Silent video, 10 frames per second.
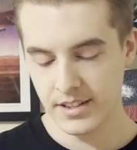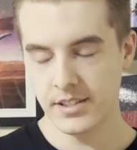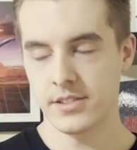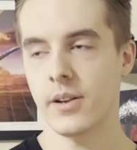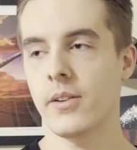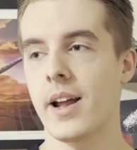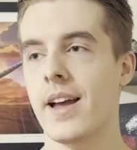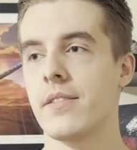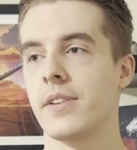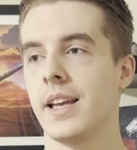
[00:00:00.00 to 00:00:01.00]
So I don't
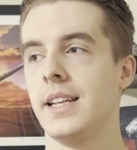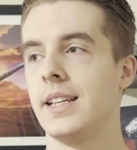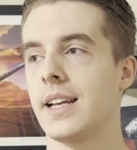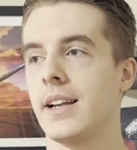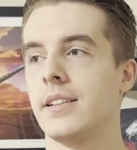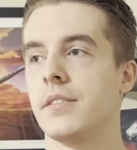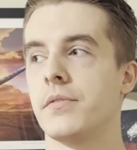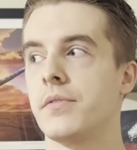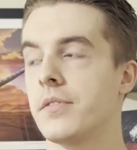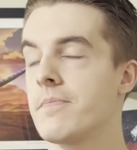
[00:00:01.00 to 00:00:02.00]
have any kind of
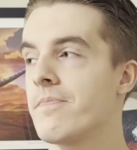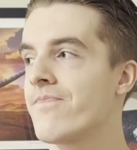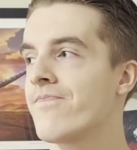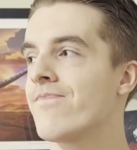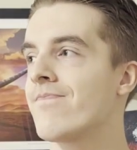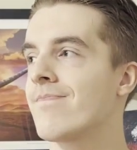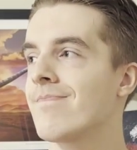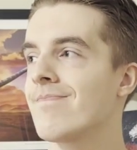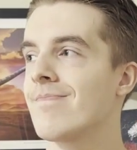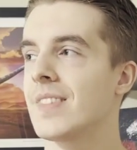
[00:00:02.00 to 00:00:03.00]

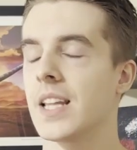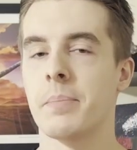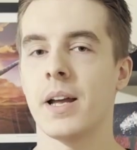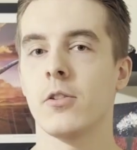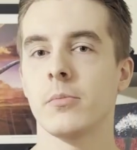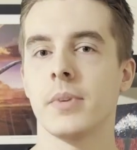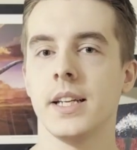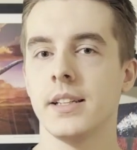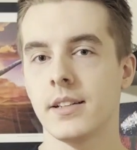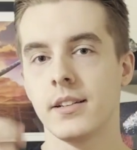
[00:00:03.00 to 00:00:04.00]
lapel
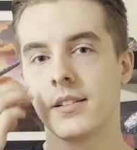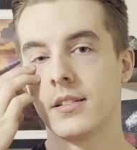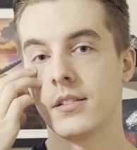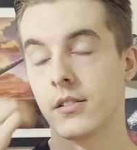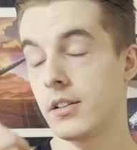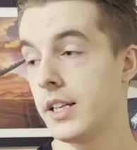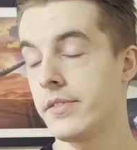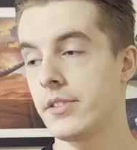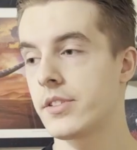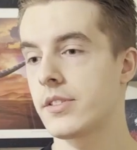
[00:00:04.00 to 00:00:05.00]
mic or
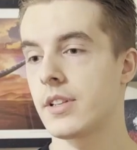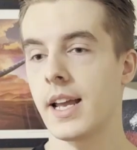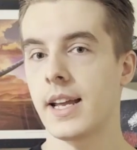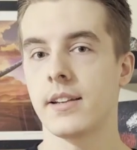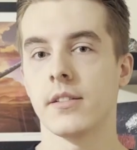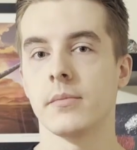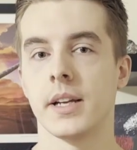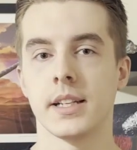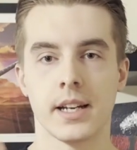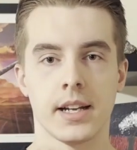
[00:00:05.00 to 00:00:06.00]
even just a handheld
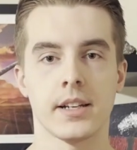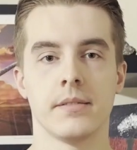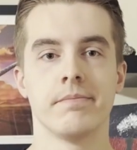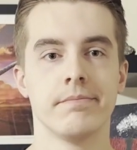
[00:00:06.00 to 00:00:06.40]
mic that I can